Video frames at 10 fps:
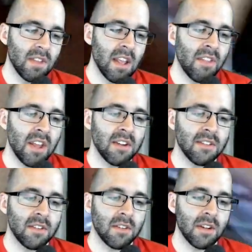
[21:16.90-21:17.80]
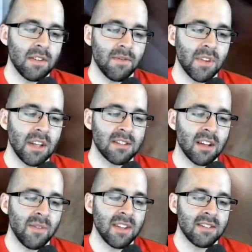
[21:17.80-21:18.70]
And then it's
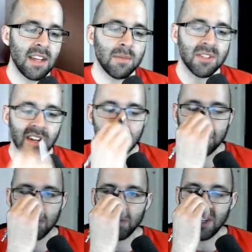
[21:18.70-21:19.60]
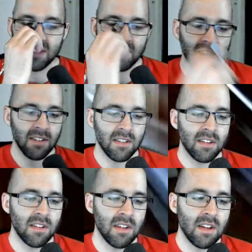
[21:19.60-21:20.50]
going to be the same sign, so plus here.
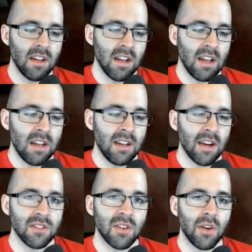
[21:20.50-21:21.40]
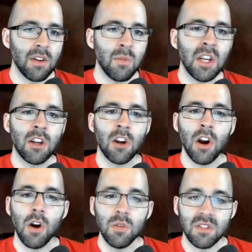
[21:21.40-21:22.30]
Now it's going to be
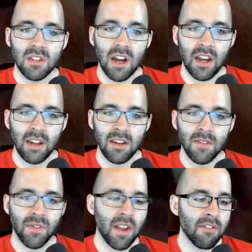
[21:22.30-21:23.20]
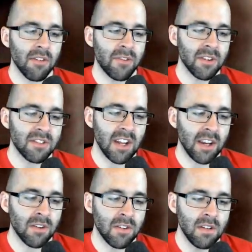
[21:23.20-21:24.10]
cosine of the first
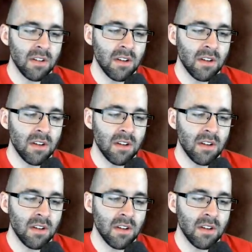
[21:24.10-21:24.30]
angle.